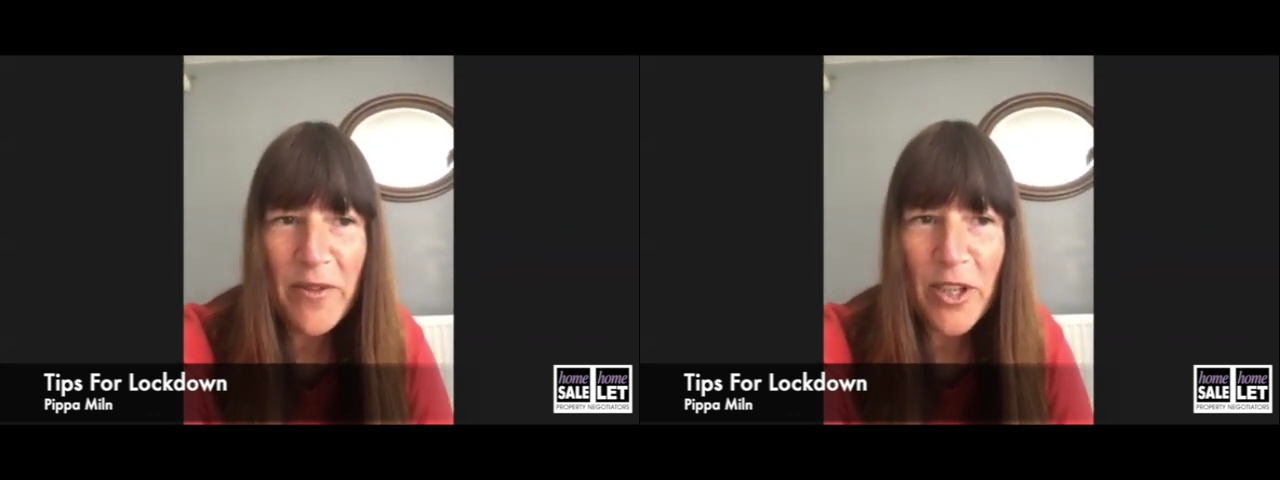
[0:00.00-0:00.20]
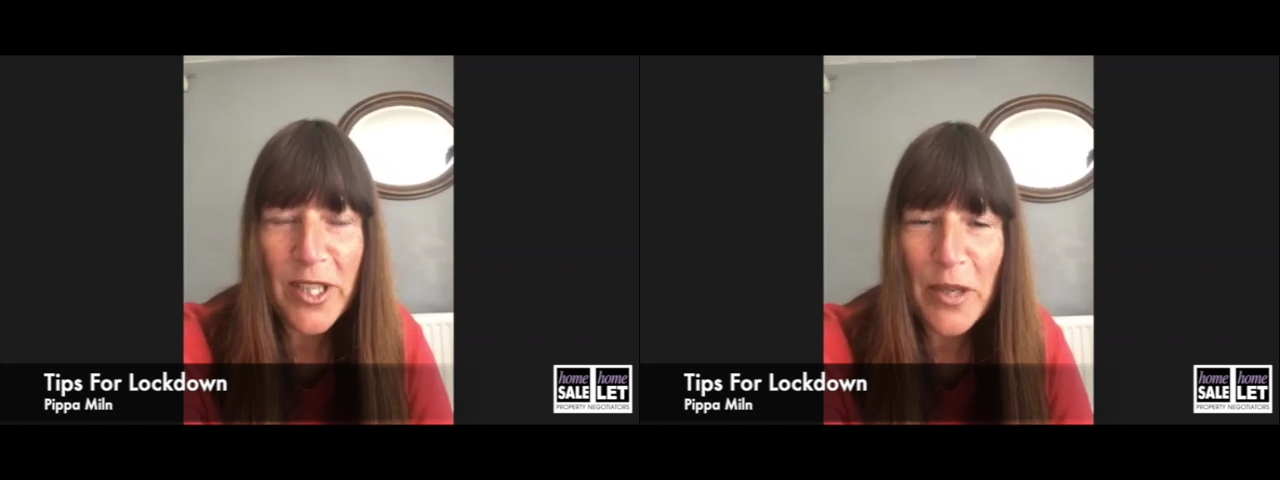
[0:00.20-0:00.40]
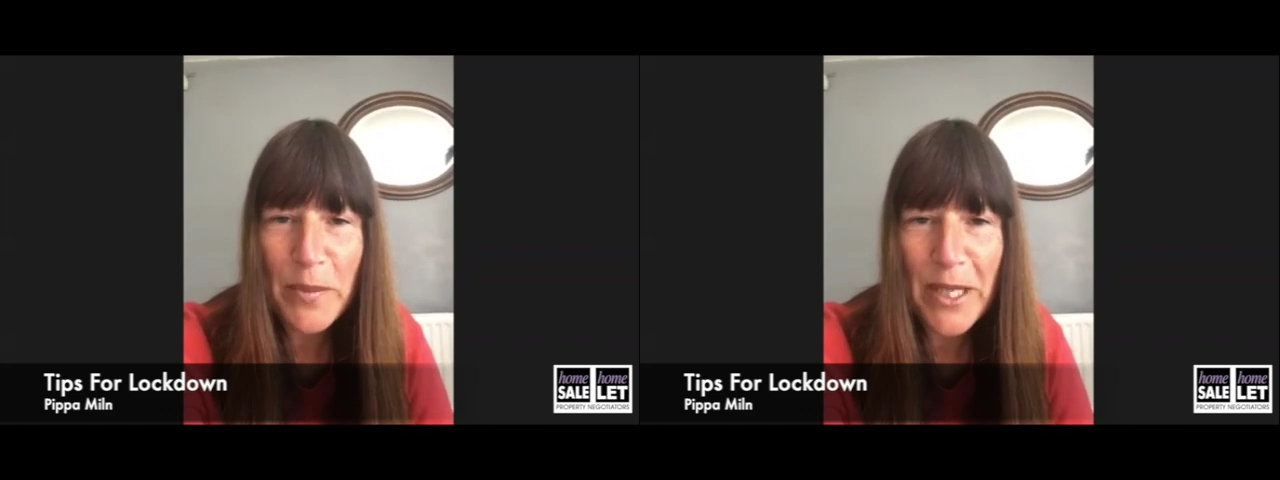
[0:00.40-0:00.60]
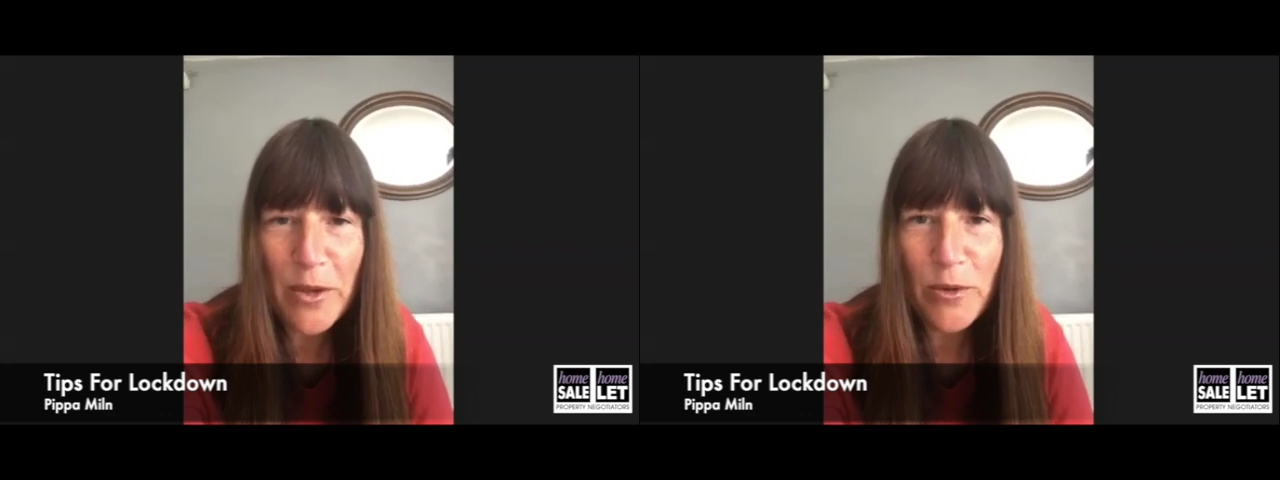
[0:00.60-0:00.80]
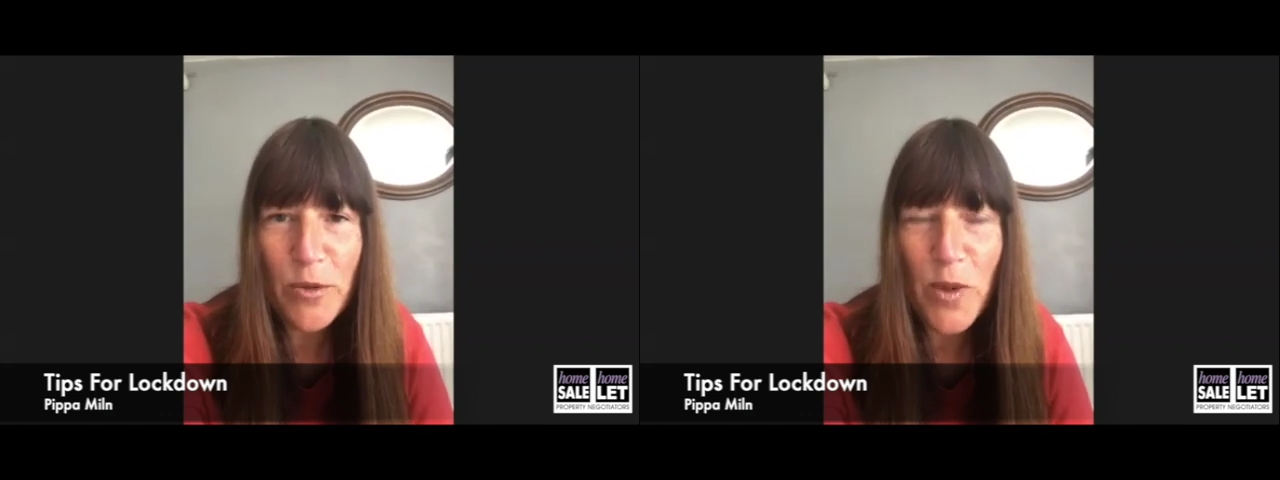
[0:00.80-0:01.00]
got a company
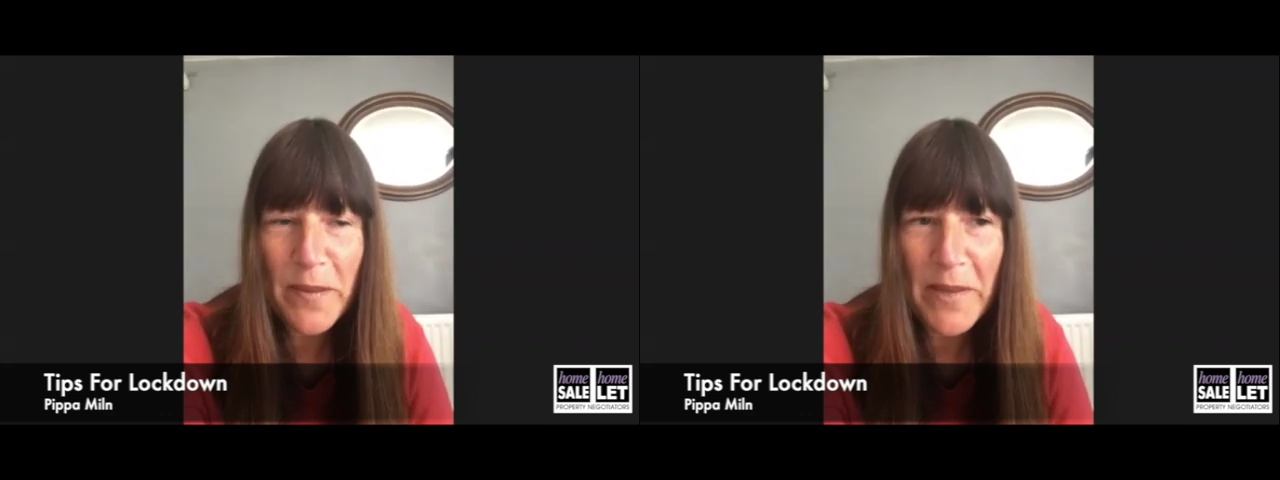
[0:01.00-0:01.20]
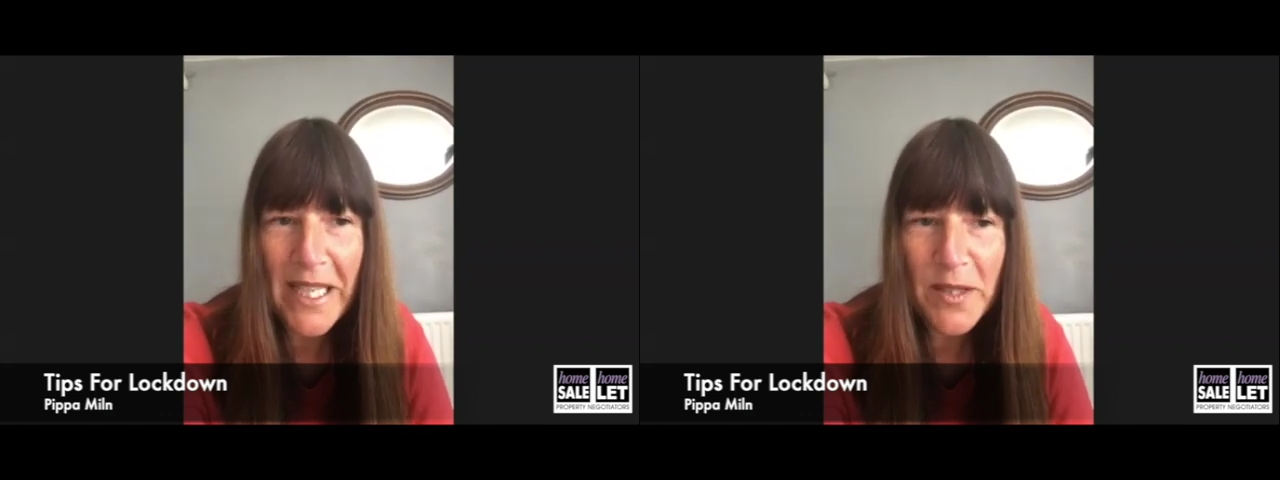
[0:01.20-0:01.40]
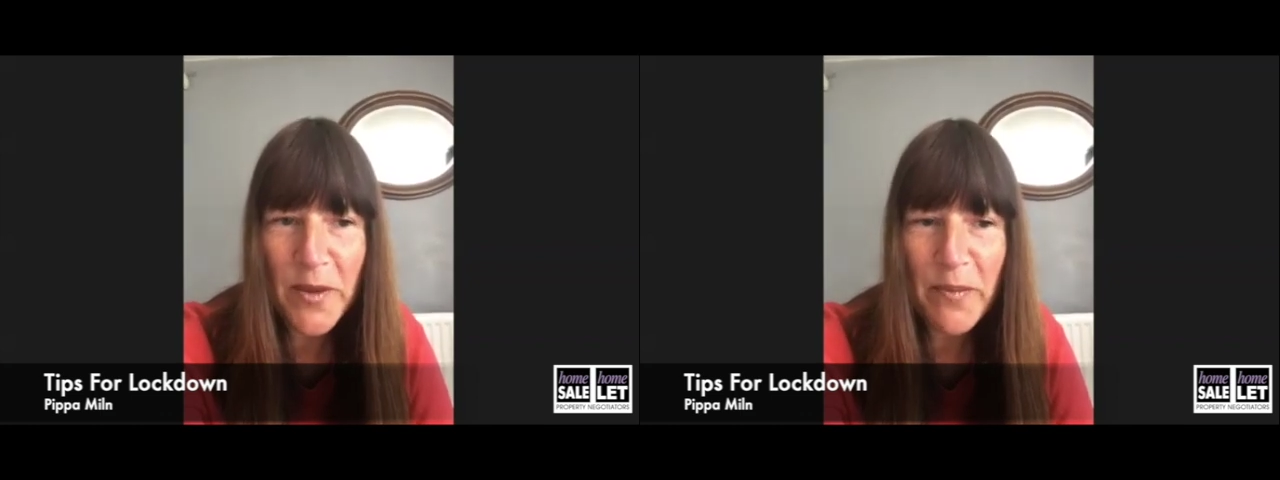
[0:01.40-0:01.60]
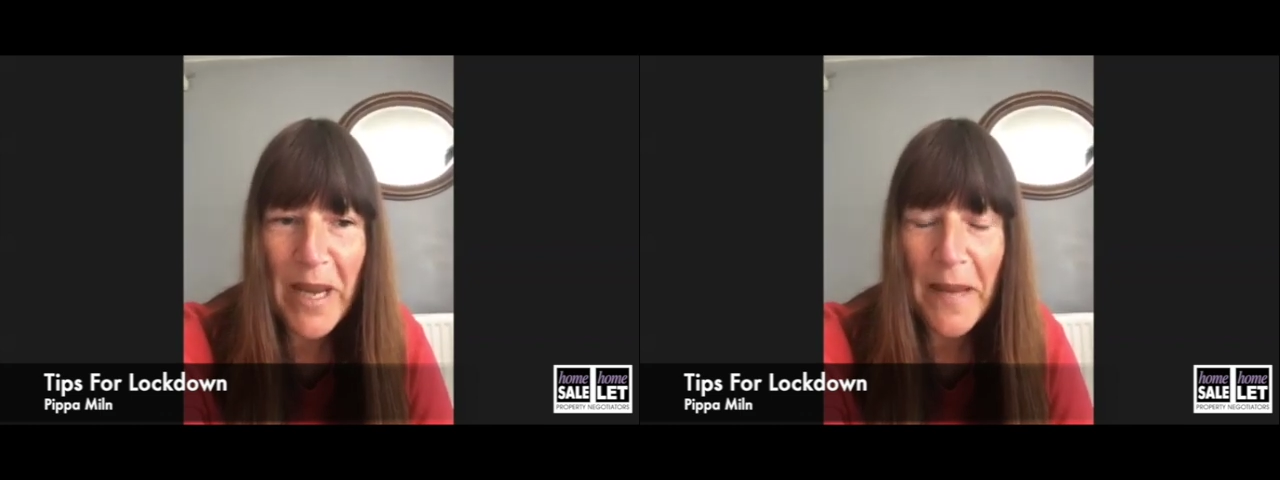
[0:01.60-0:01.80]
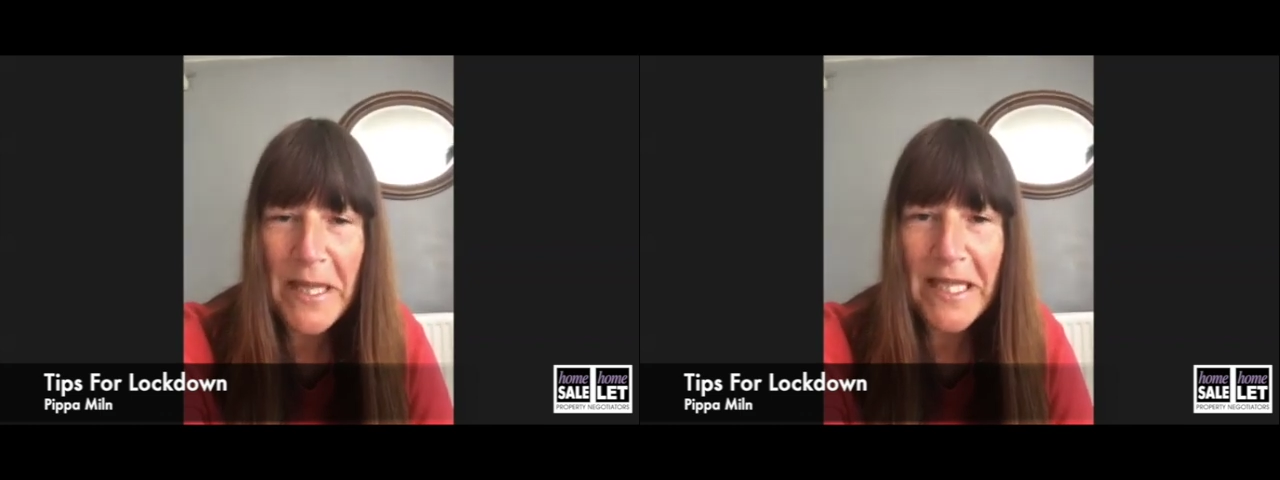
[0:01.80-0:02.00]
called Wannabes with
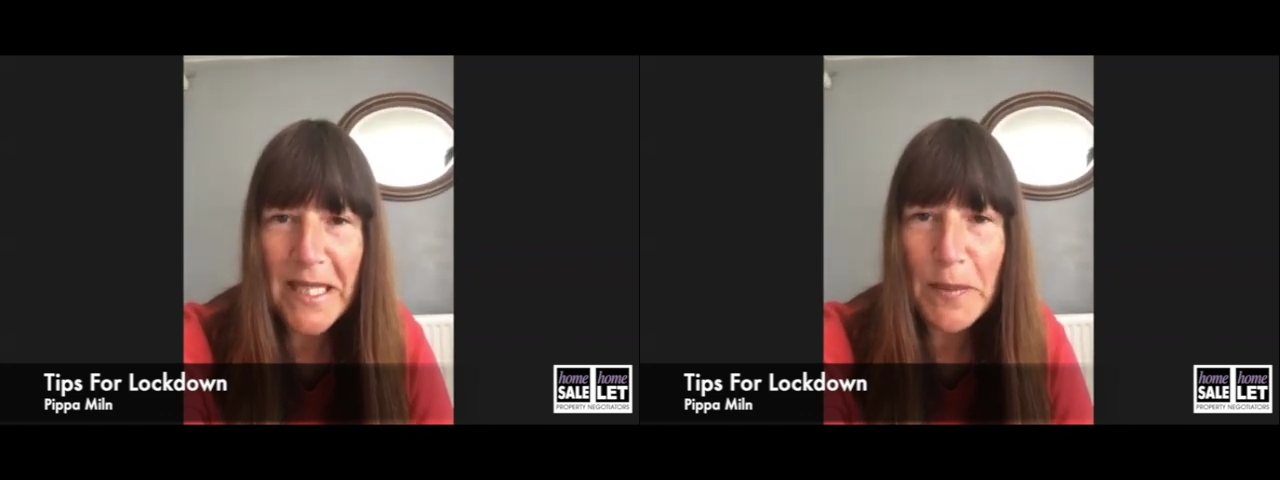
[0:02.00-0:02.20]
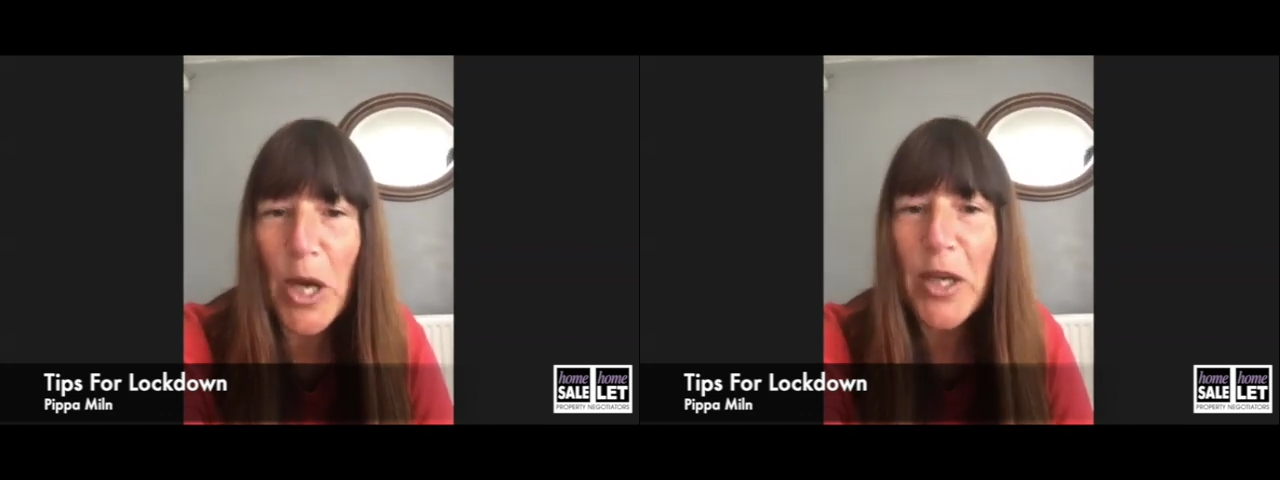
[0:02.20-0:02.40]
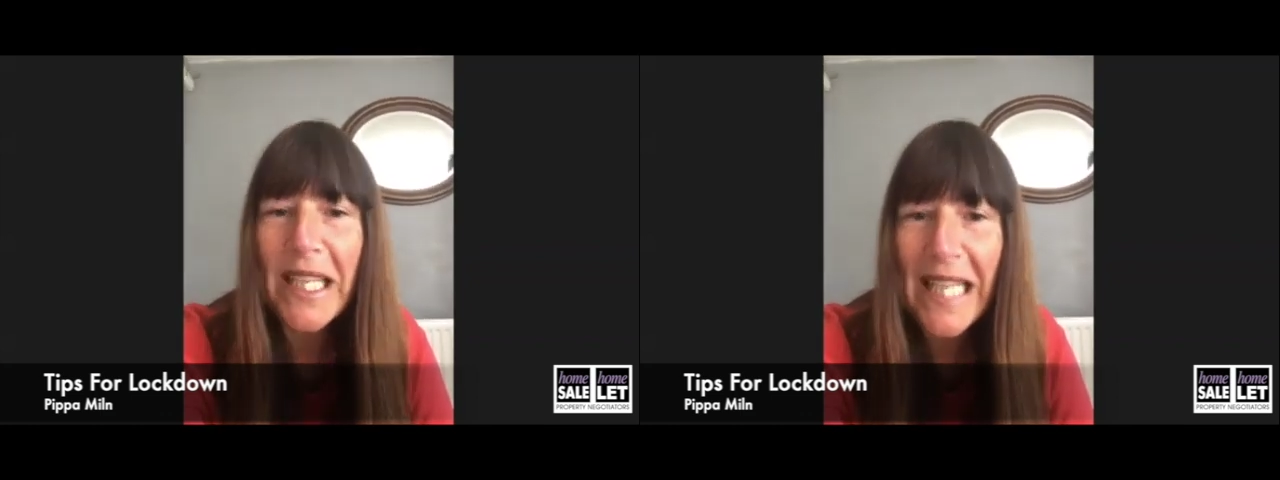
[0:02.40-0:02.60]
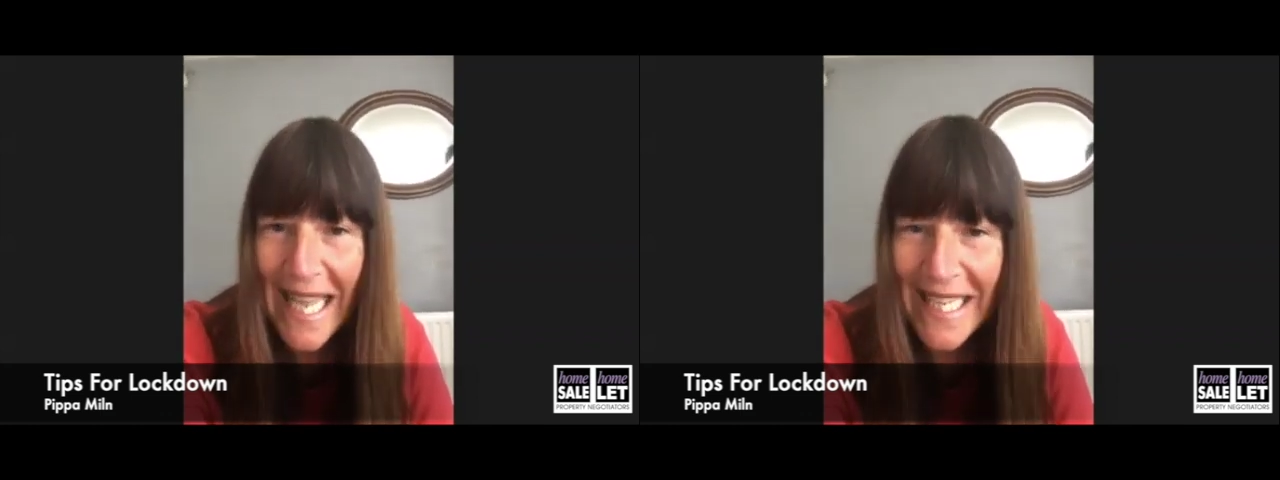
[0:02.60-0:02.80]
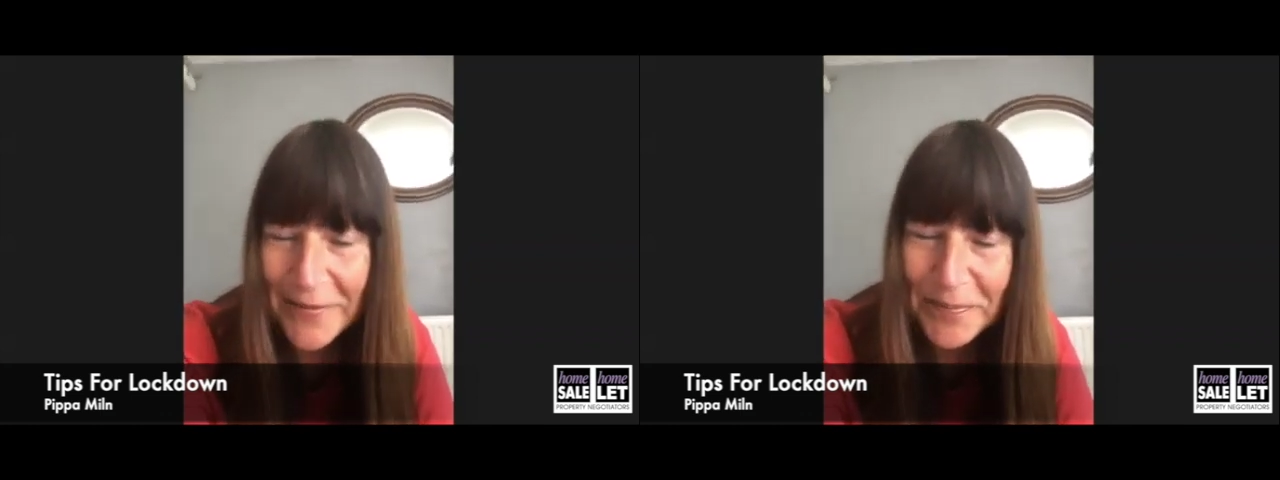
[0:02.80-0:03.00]
my business partner
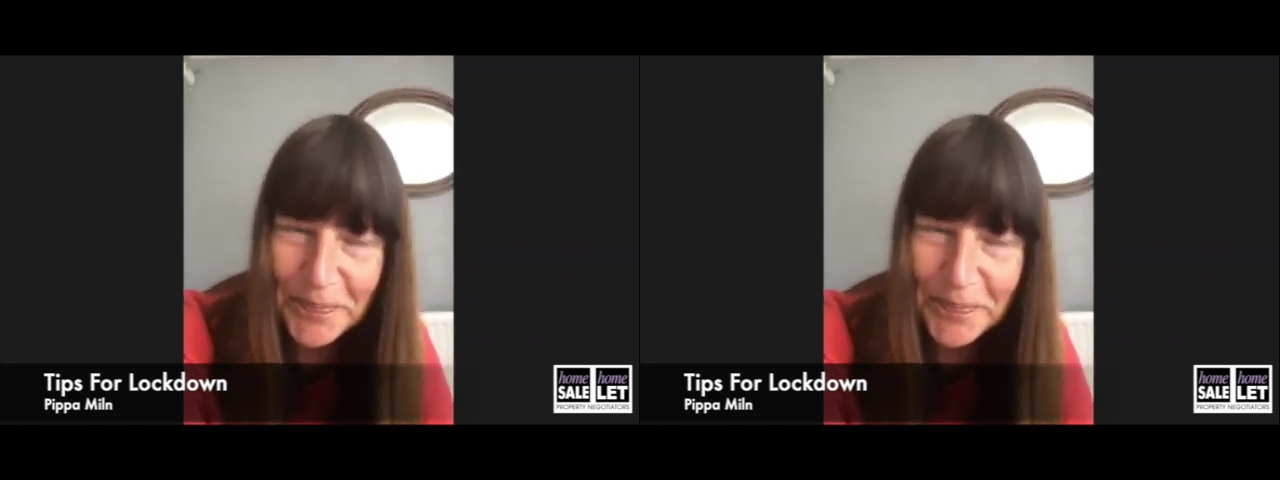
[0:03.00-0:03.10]
Lynn,